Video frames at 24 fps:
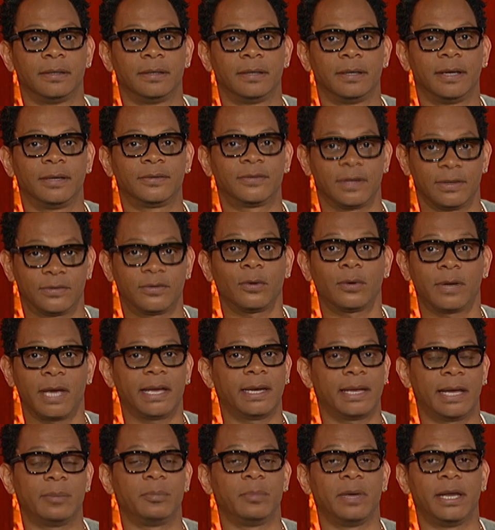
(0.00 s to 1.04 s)
it's, it's okay
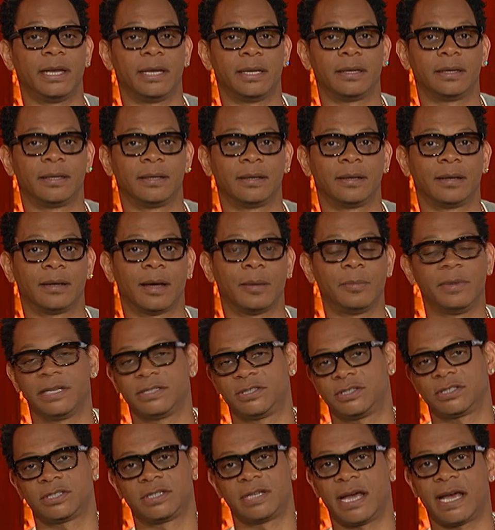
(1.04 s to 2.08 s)
to admit it. I mean,
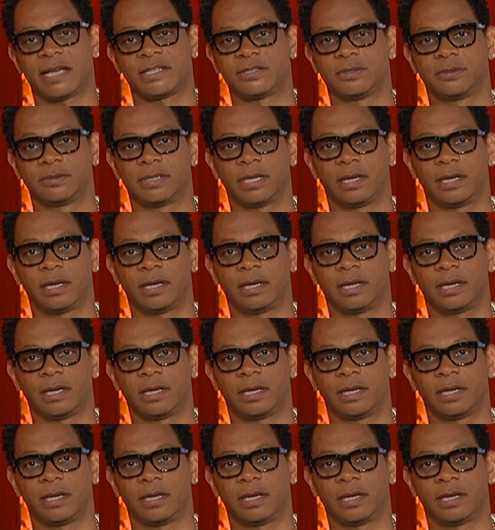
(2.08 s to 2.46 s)
it's just national